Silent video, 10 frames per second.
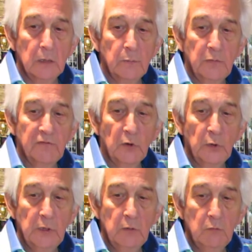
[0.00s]
before
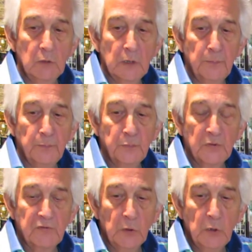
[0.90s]
you
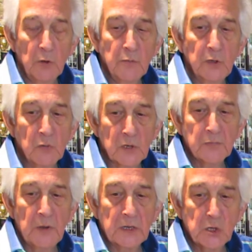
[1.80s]
open it, you must
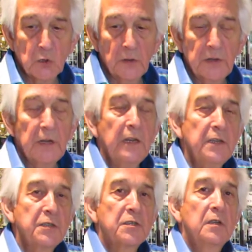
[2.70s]
make sure that it
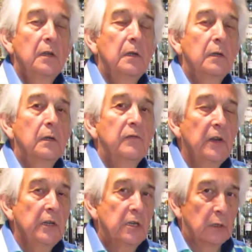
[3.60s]
is
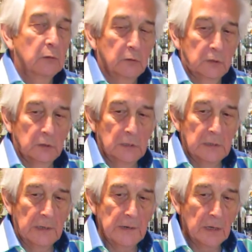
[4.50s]
very cold,
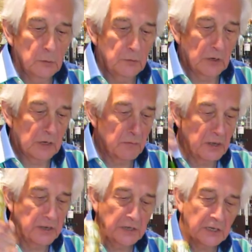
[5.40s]
and I would recommend
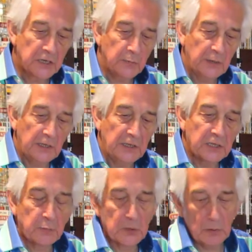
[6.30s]
it needs to be at
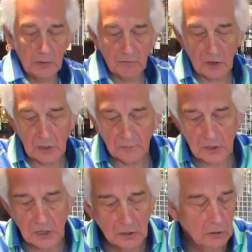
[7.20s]
least between 5 and
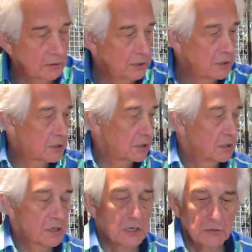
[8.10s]
10 degrees
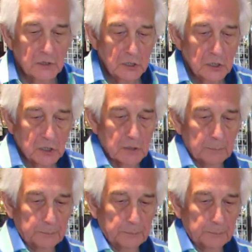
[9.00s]
Celsius.